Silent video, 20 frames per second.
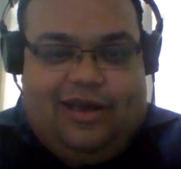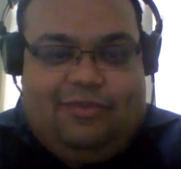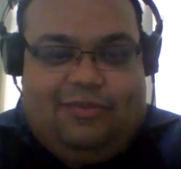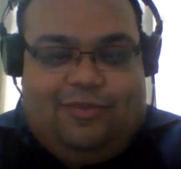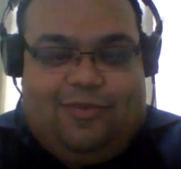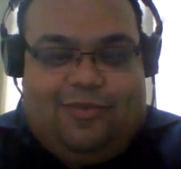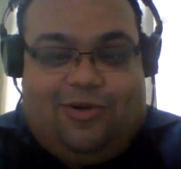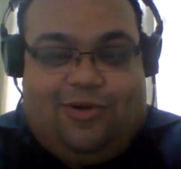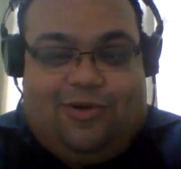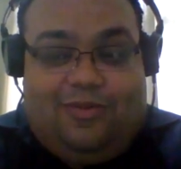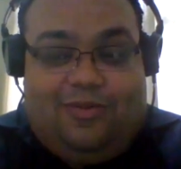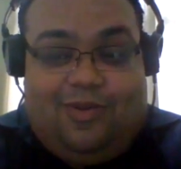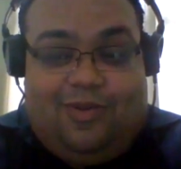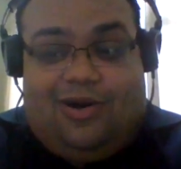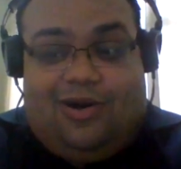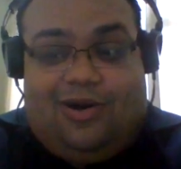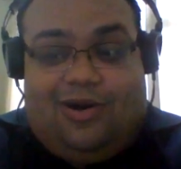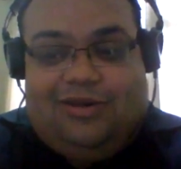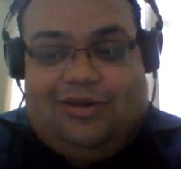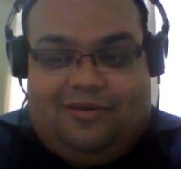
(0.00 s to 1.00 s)
more
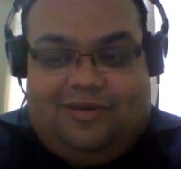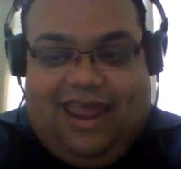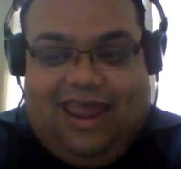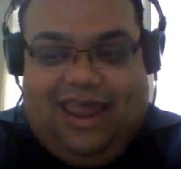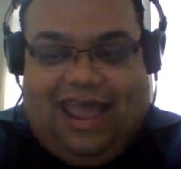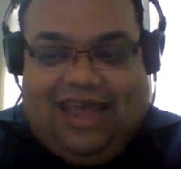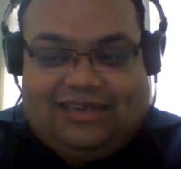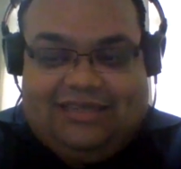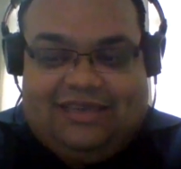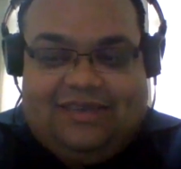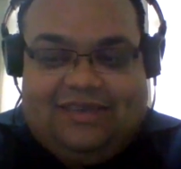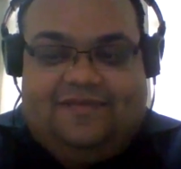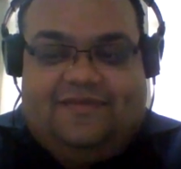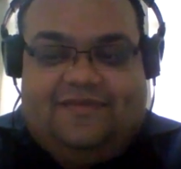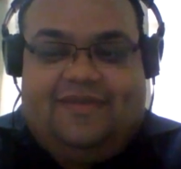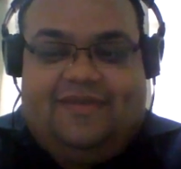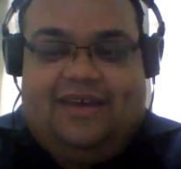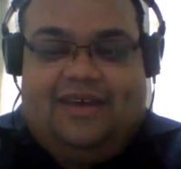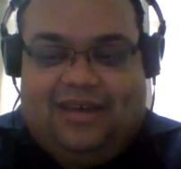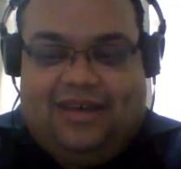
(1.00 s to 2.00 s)
modern
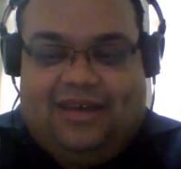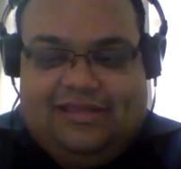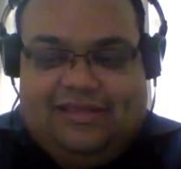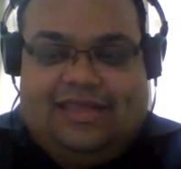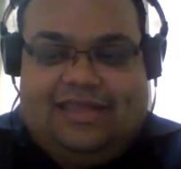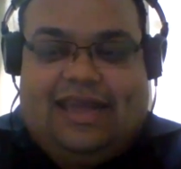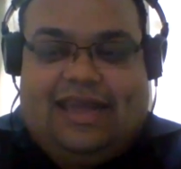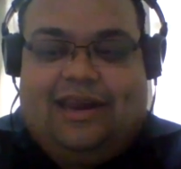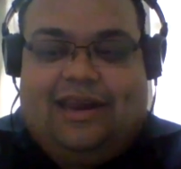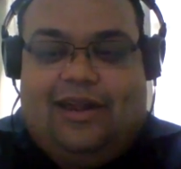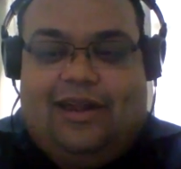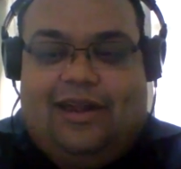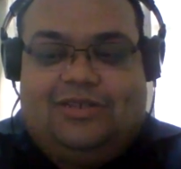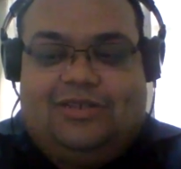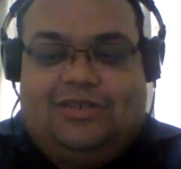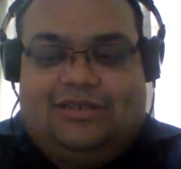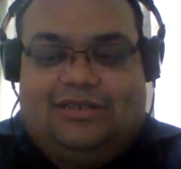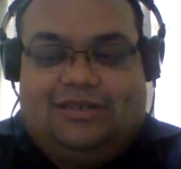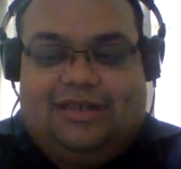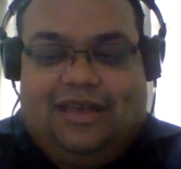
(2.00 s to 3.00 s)
reactive
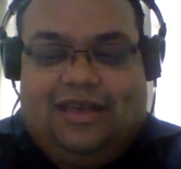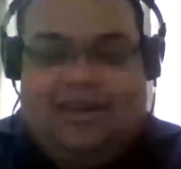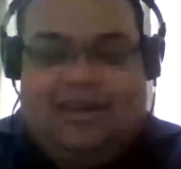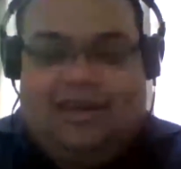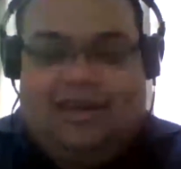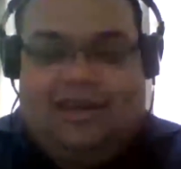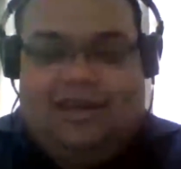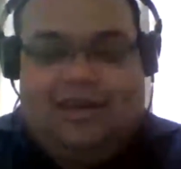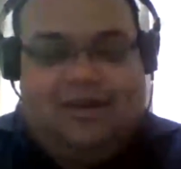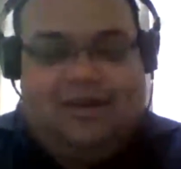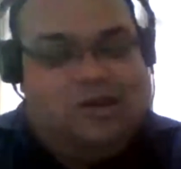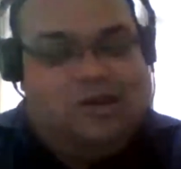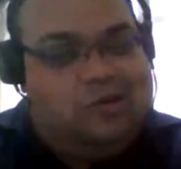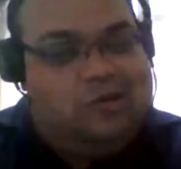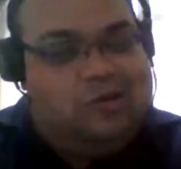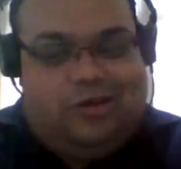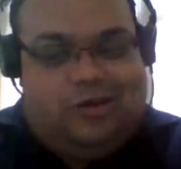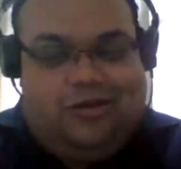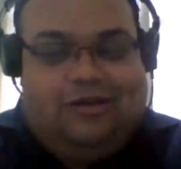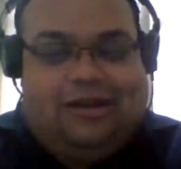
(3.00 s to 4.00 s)
technologies. And
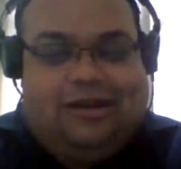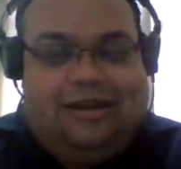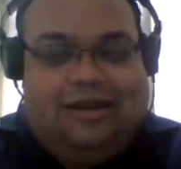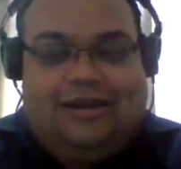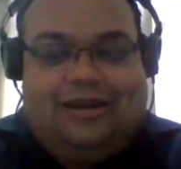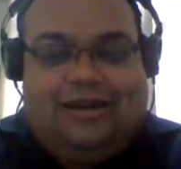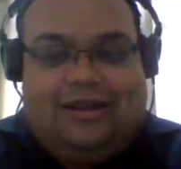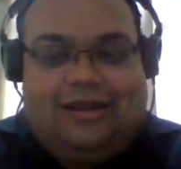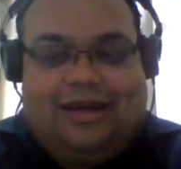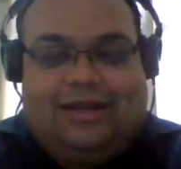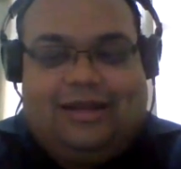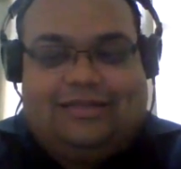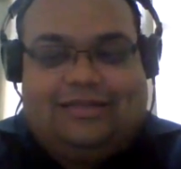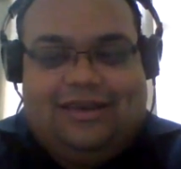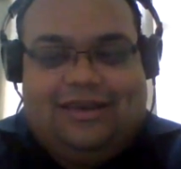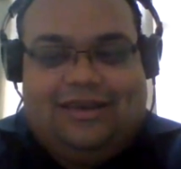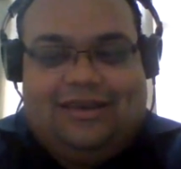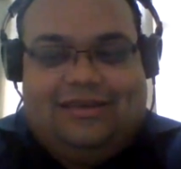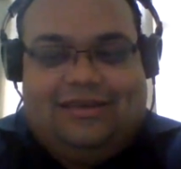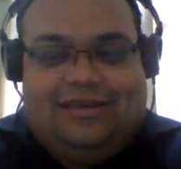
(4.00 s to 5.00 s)
you learn a lot.
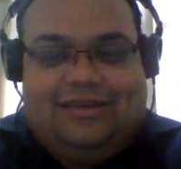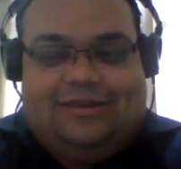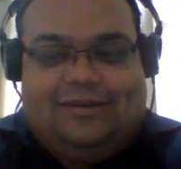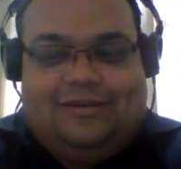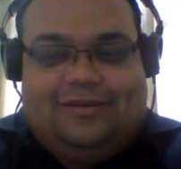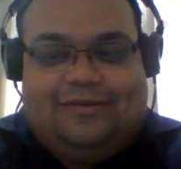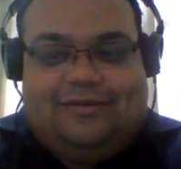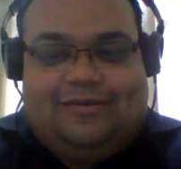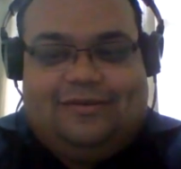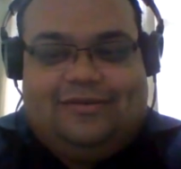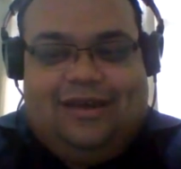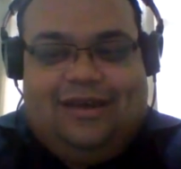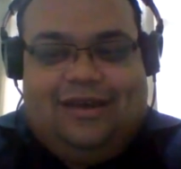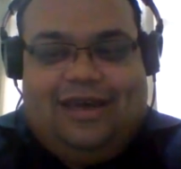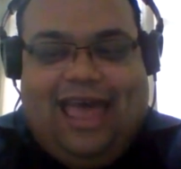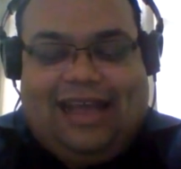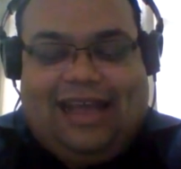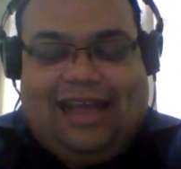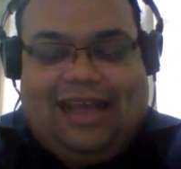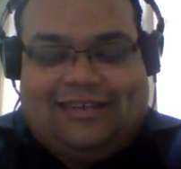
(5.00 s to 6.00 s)
So
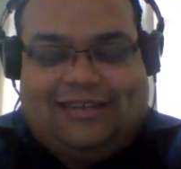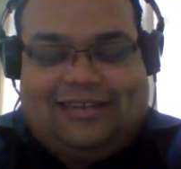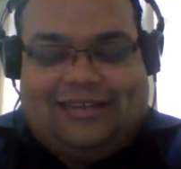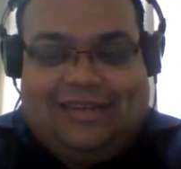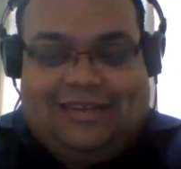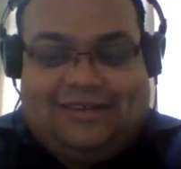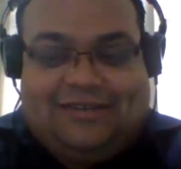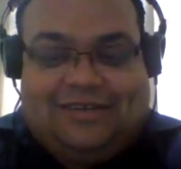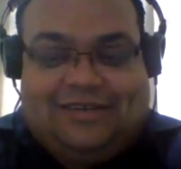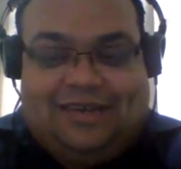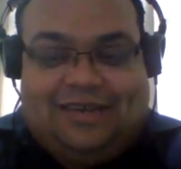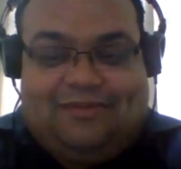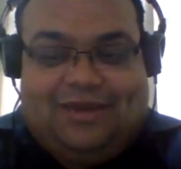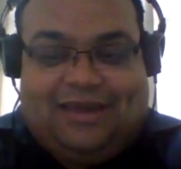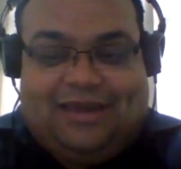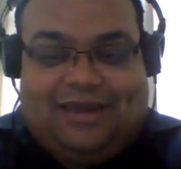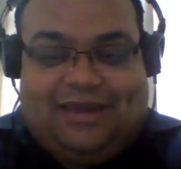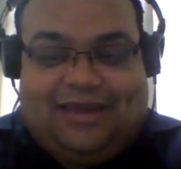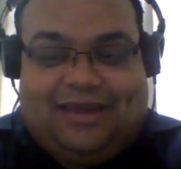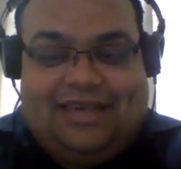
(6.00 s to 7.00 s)
actually, it's interesting
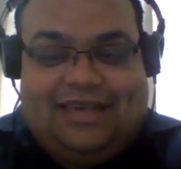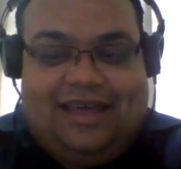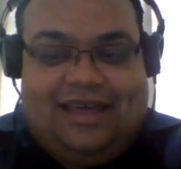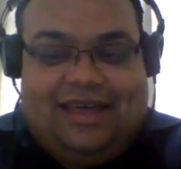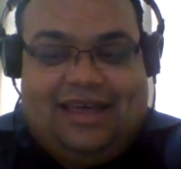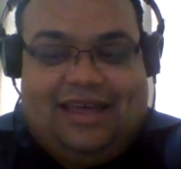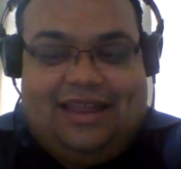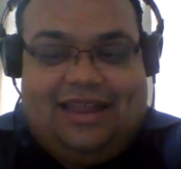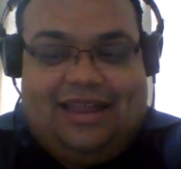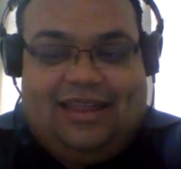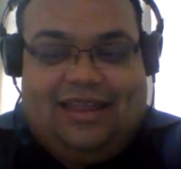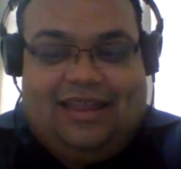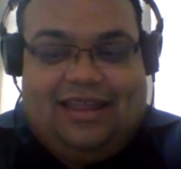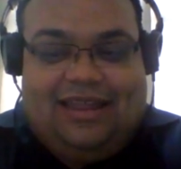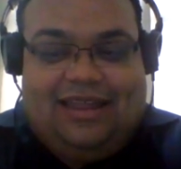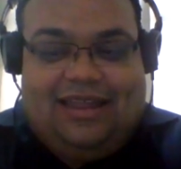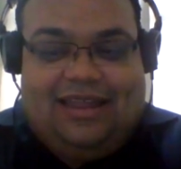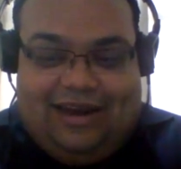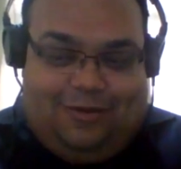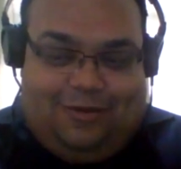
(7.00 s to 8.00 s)
because
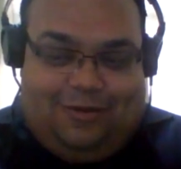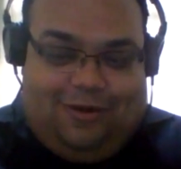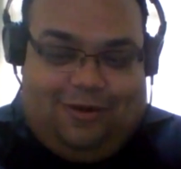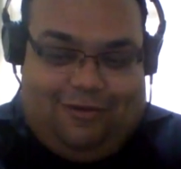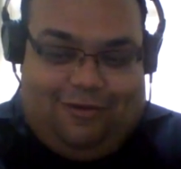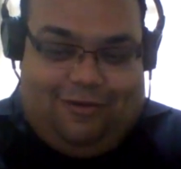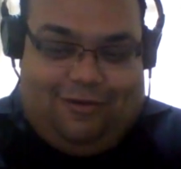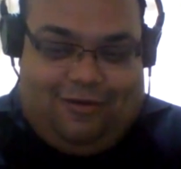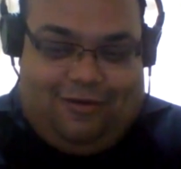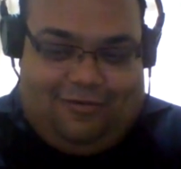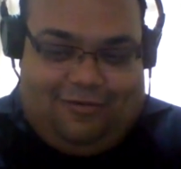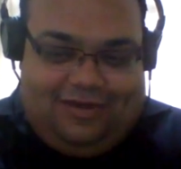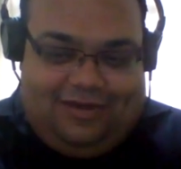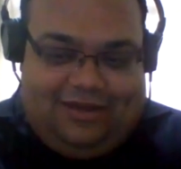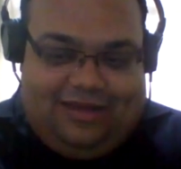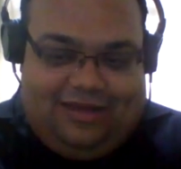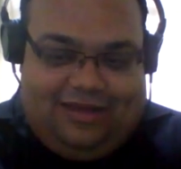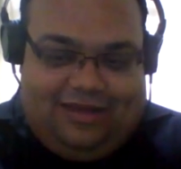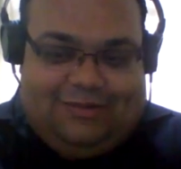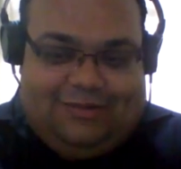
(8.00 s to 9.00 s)
learning on your
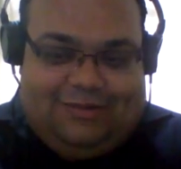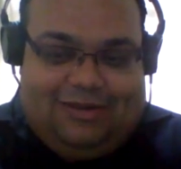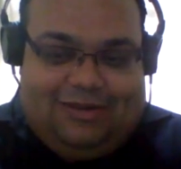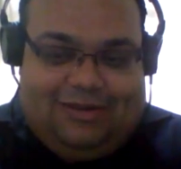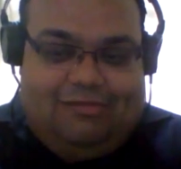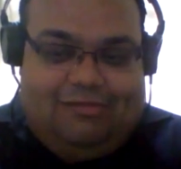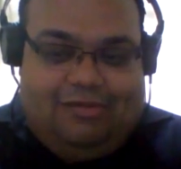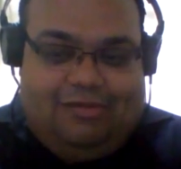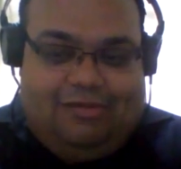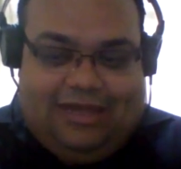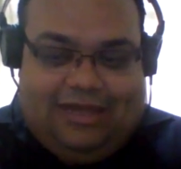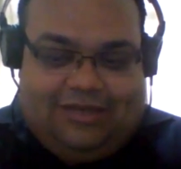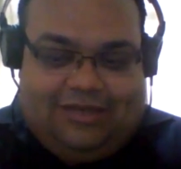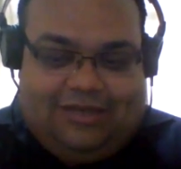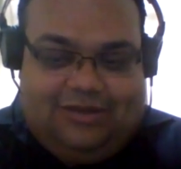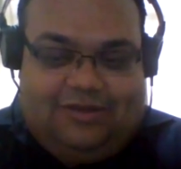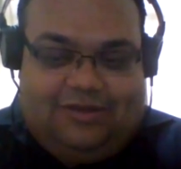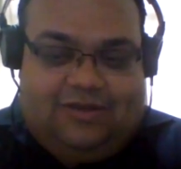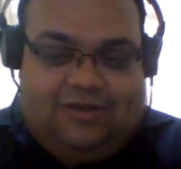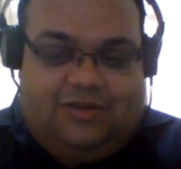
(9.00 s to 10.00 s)
own is what will
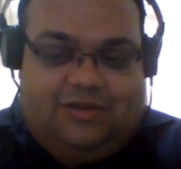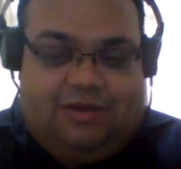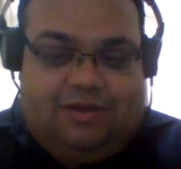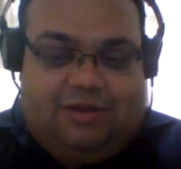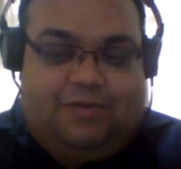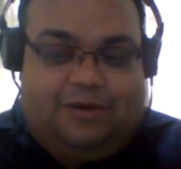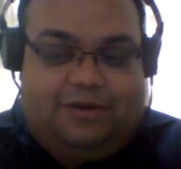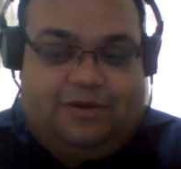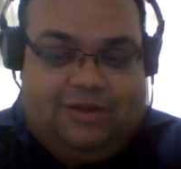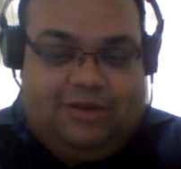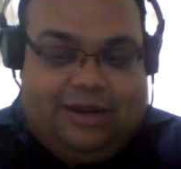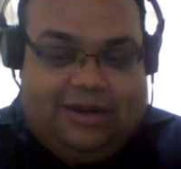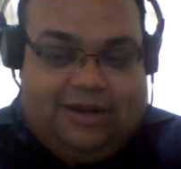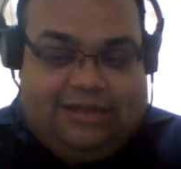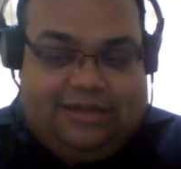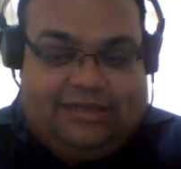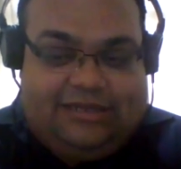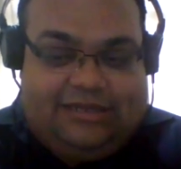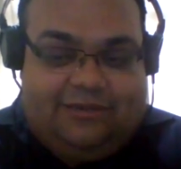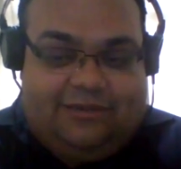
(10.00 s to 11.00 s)
lead you to job
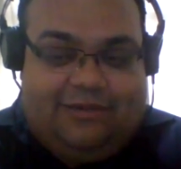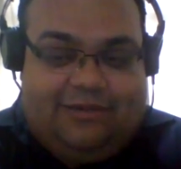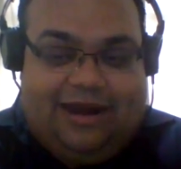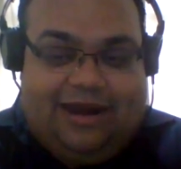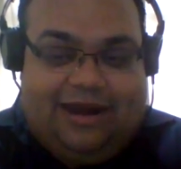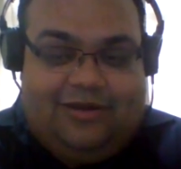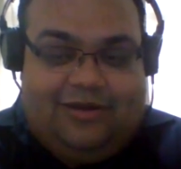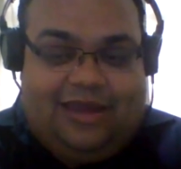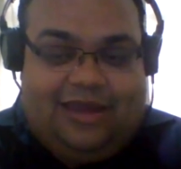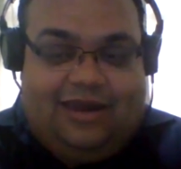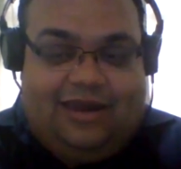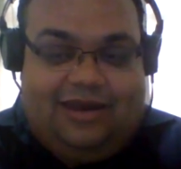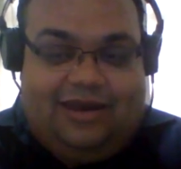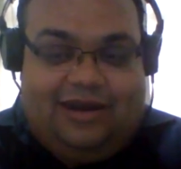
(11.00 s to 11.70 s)
opportunities where you can